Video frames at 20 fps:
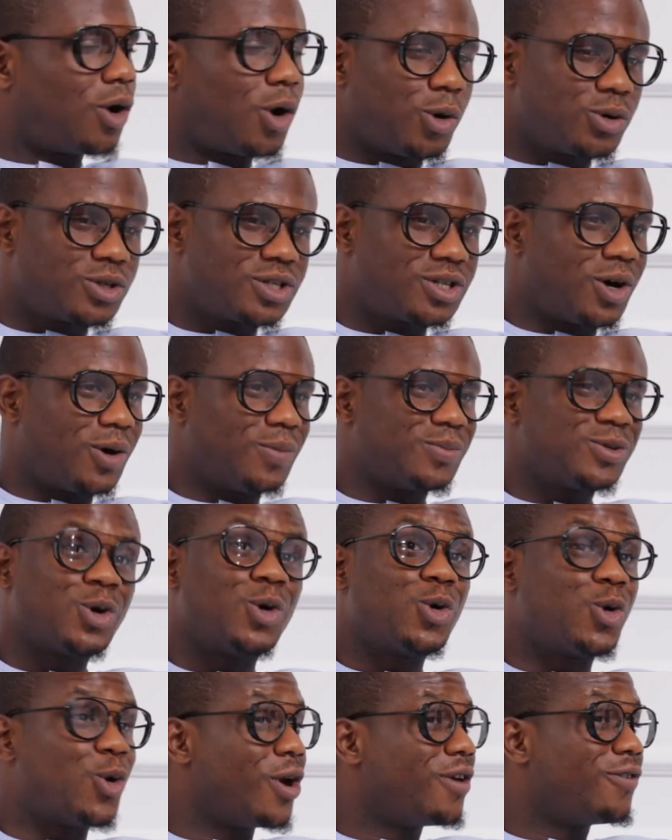Awesome.
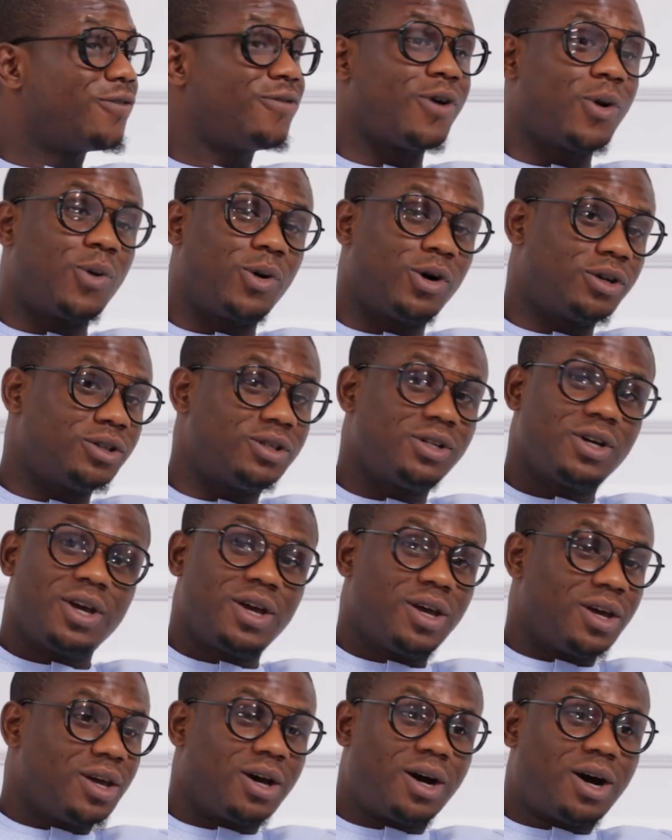So going forward,
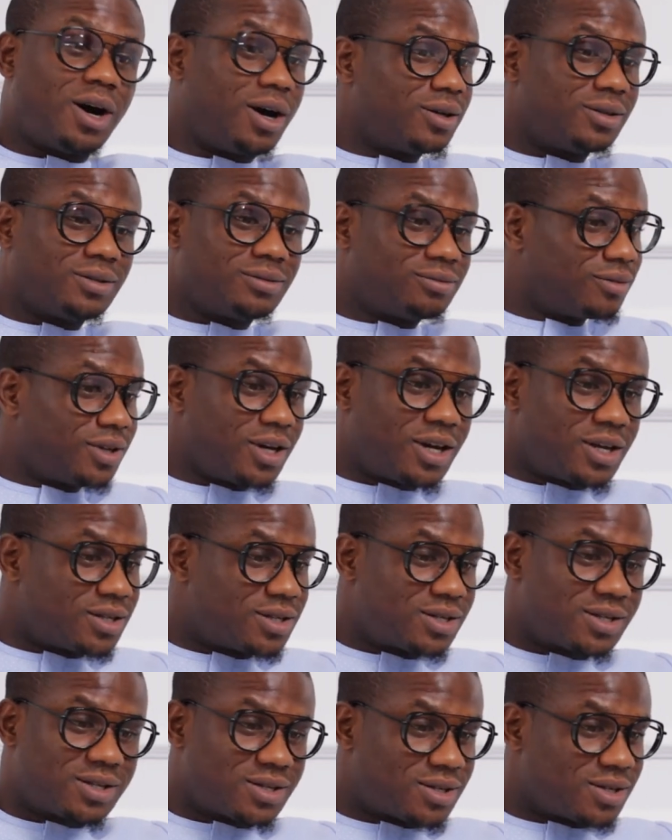
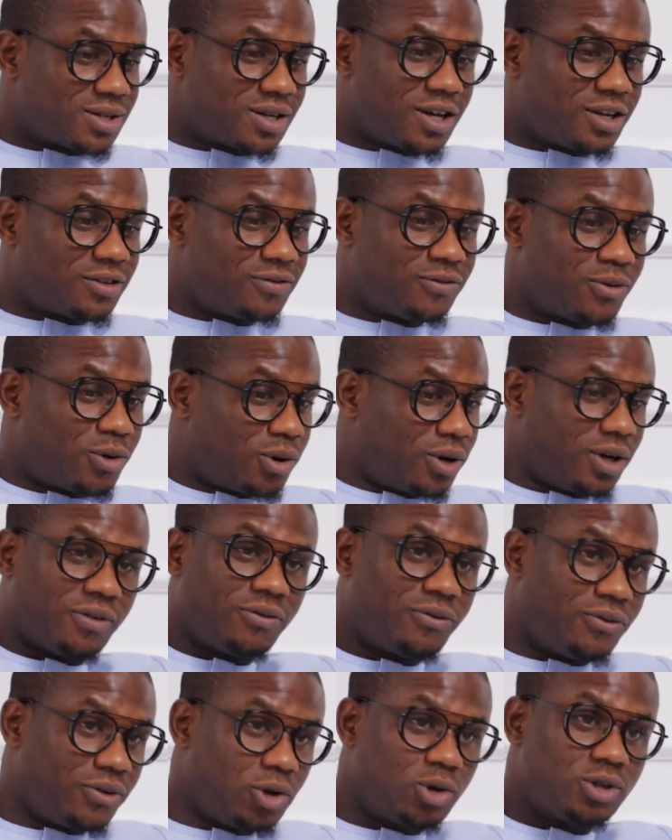it's it for
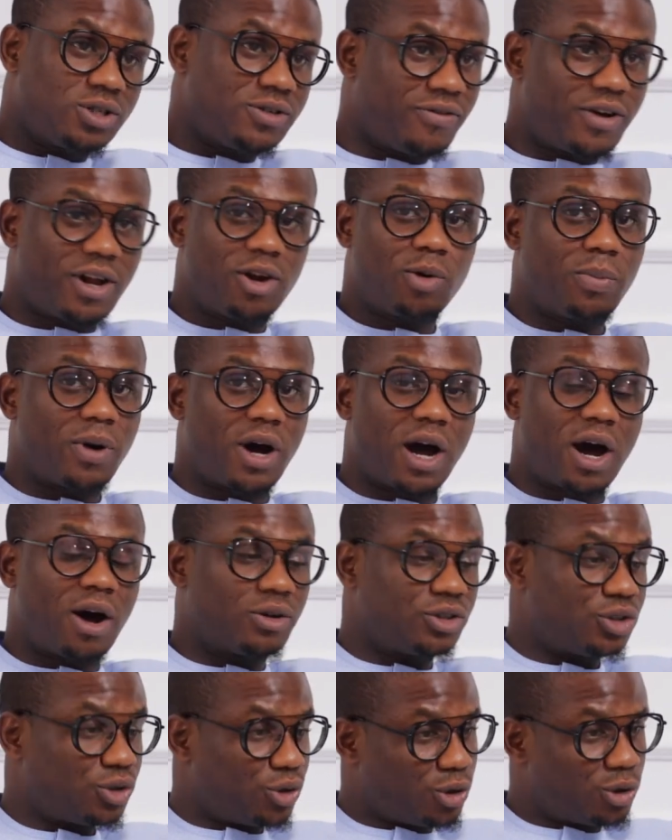if you're a developer
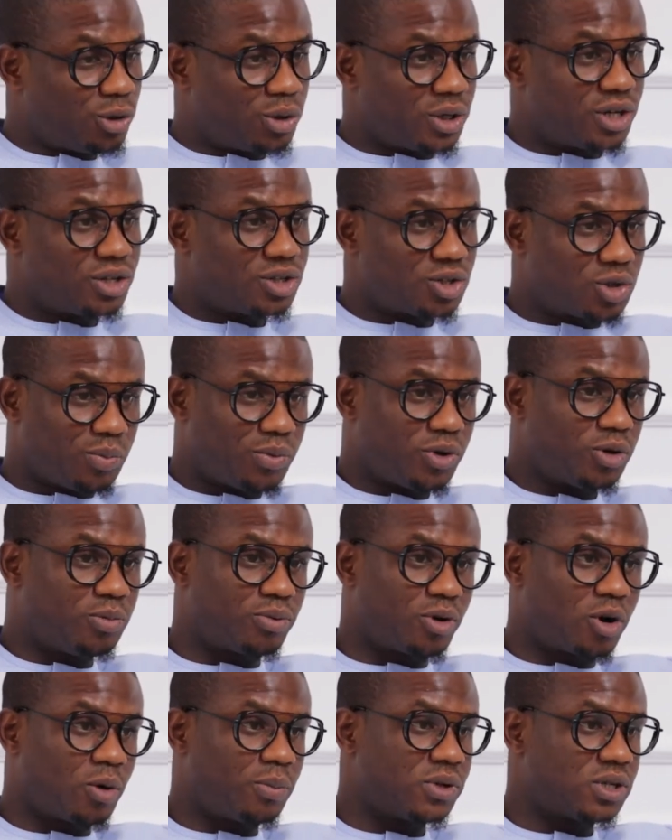out or you're looking to
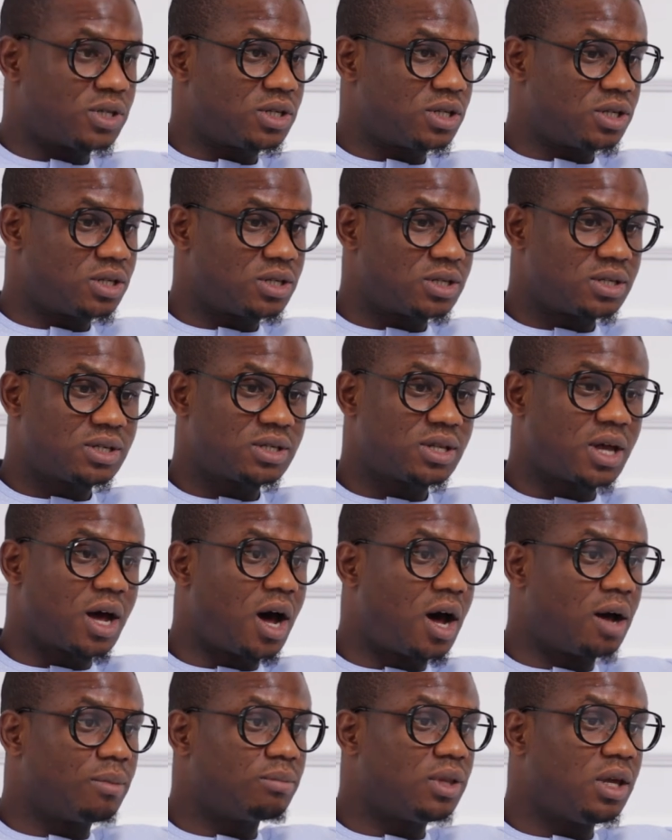build properties,
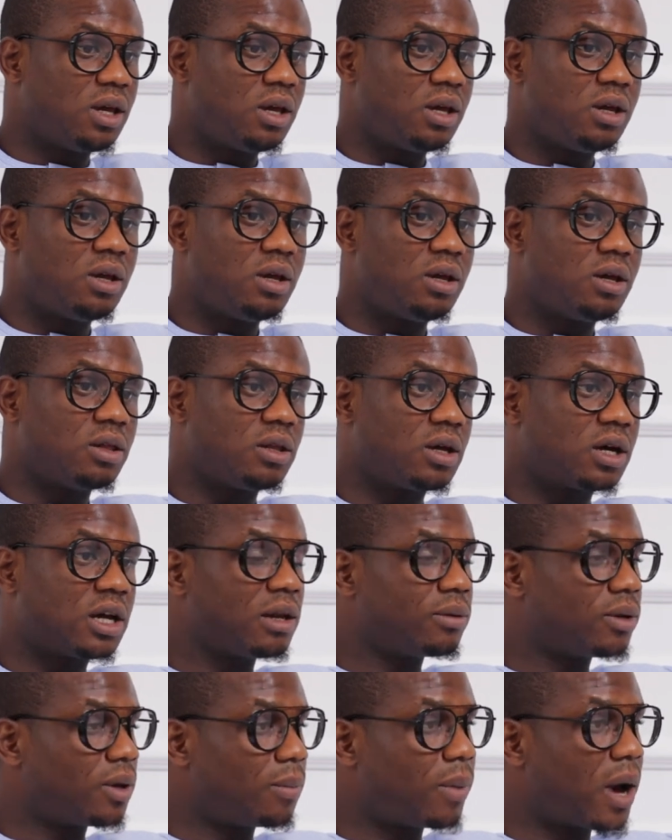um, the, the
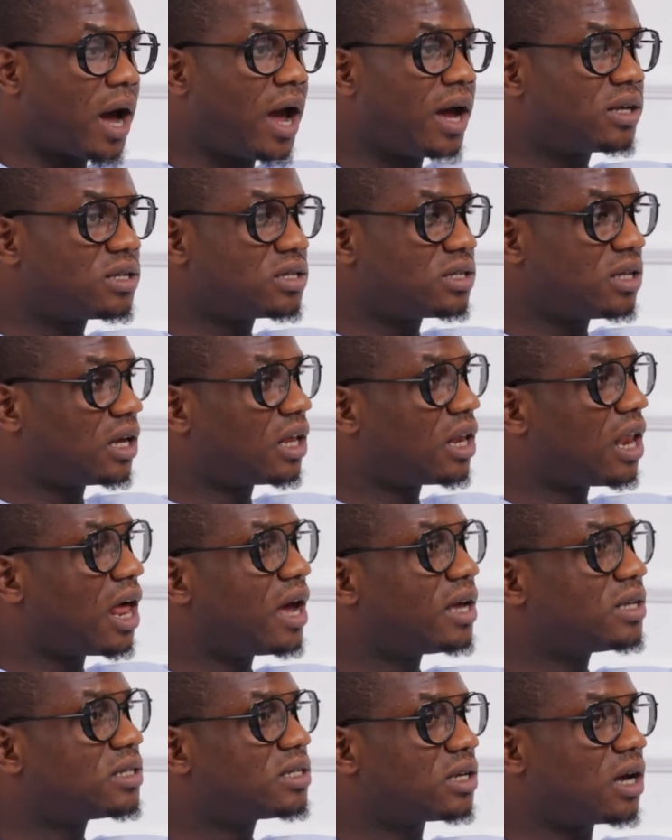the buyers, the
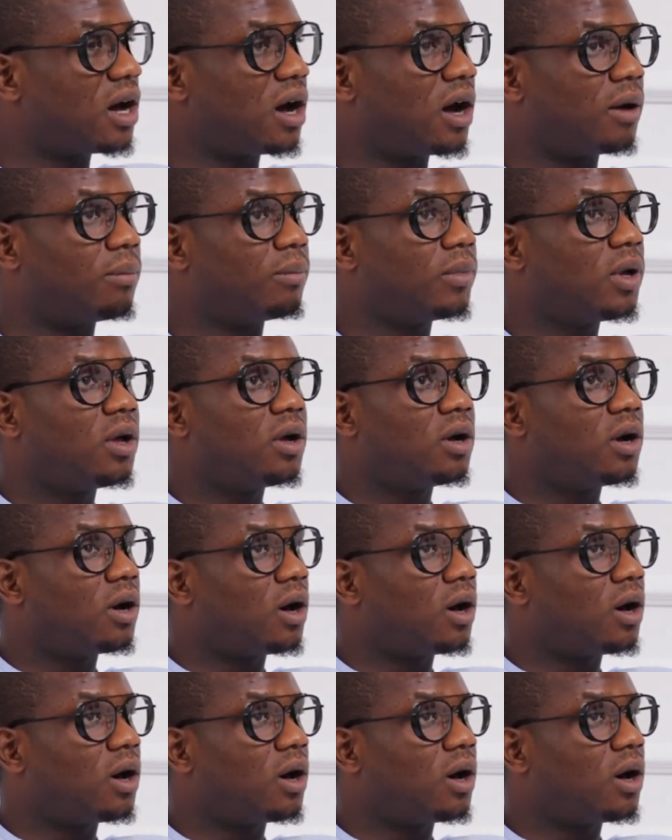clients, um,